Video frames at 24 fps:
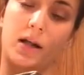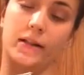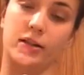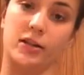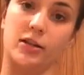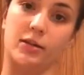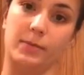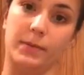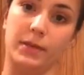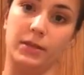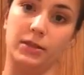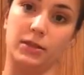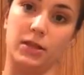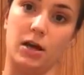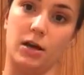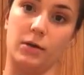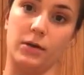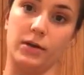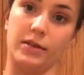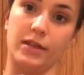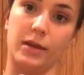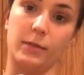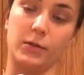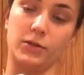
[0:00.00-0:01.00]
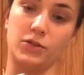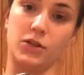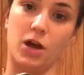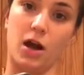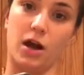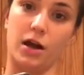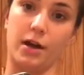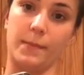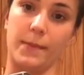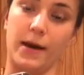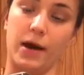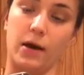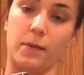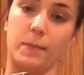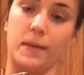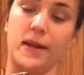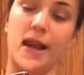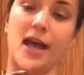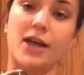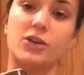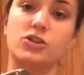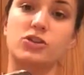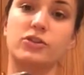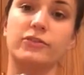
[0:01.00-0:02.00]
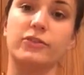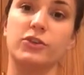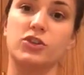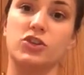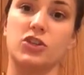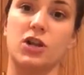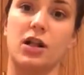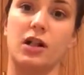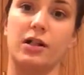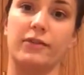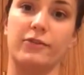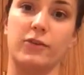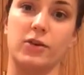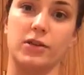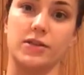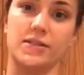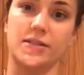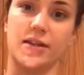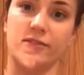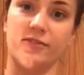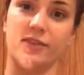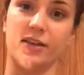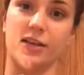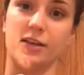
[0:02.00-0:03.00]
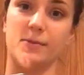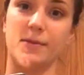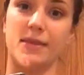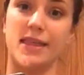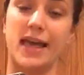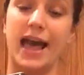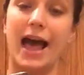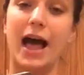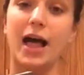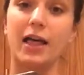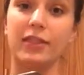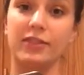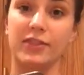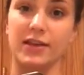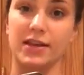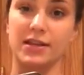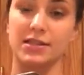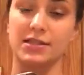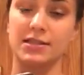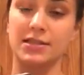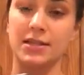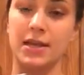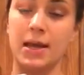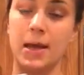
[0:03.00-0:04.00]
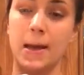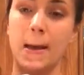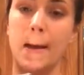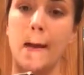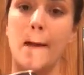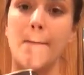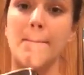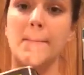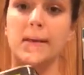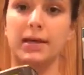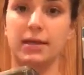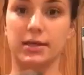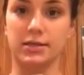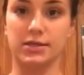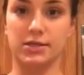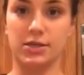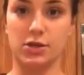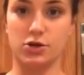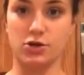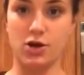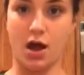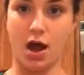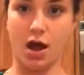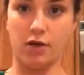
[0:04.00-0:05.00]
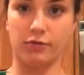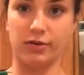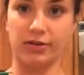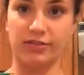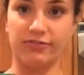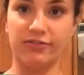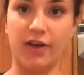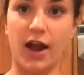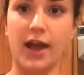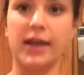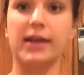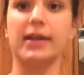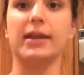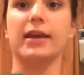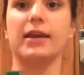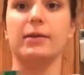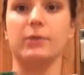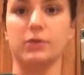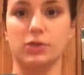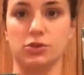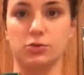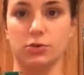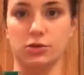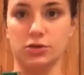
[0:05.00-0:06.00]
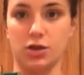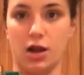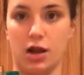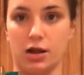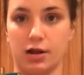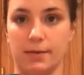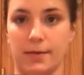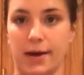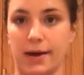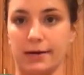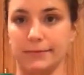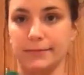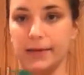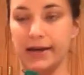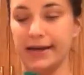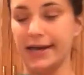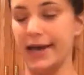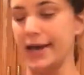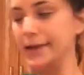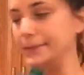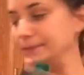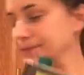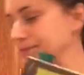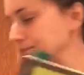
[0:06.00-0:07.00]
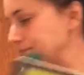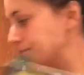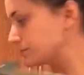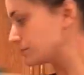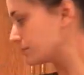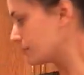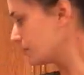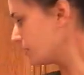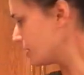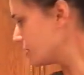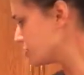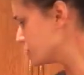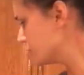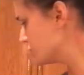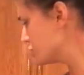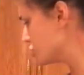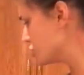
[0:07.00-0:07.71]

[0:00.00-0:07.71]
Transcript: a little bit lower, that we'll talk about. But extra virgin olive oil is definitely going to be the healthiest because they're not refining it, which we'll talk about again. So